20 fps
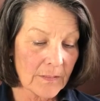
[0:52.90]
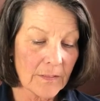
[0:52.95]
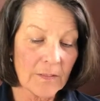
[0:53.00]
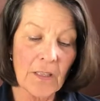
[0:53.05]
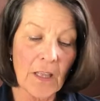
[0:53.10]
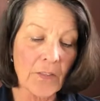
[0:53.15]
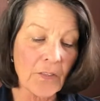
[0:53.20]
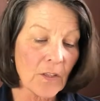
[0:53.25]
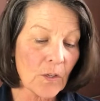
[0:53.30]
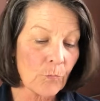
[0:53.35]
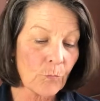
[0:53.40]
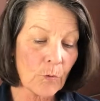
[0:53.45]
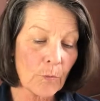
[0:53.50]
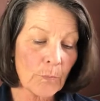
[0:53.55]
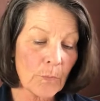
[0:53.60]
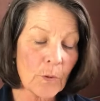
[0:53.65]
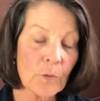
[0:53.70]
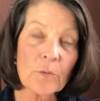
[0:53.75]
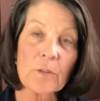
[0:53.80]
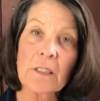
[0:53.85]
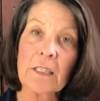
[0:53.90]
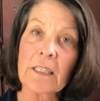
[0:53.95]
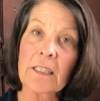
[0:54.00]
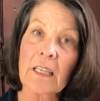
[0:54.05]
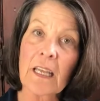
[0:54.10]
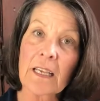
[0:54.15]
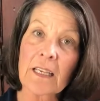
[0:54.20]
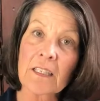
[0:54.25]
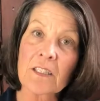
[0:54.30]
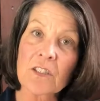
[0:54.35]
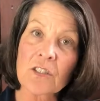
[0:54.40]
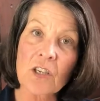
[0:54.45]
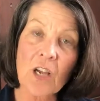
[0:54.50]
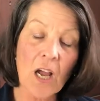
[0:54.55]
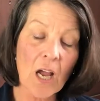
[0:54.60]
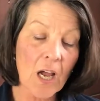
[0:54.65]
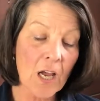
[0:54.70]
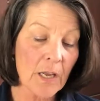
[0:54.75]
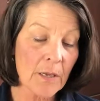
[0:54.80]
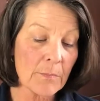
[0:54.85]
Nothing remotely like a
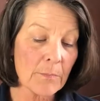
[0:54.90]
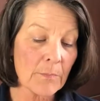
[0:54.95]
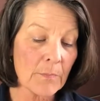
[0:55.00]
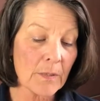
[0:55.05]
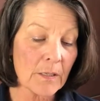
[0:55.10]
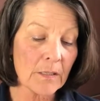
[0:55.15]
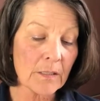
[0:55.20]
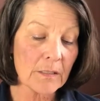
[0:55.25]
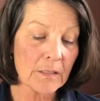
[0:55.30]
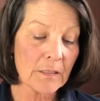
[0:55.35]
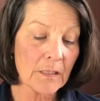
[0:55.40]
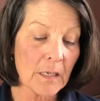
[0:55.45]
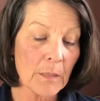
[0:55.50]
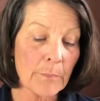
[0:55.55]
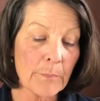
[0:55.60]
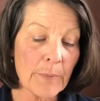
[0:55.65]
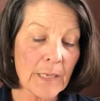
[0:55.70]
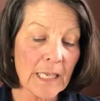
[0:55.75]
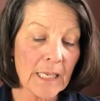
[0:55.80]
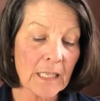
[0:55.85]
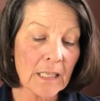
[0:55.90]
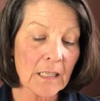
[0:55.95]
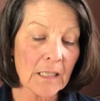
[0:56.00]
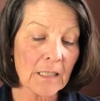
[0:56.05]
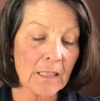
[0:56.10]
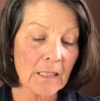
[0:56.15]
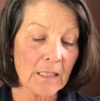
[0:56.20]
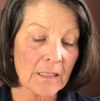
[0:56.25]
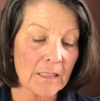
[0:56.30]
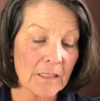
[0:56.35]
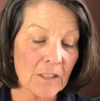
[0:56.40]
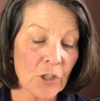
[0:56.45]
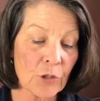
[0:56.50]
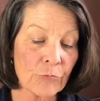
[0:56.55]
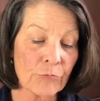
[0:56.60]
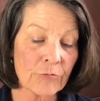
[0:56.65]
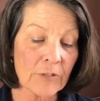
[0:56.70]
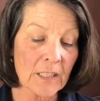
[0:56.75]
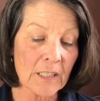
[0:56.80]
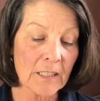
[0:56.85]
chime, a bell, a
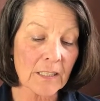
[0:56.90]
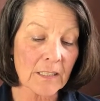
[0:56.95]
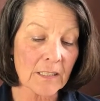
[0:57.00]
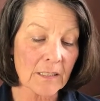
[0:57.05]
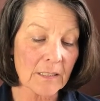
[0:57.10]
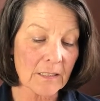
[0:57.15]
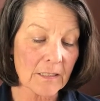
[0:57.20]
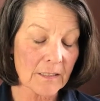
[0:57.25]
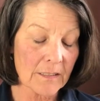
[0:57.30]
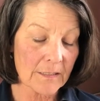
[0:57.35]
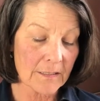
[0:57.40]
ring.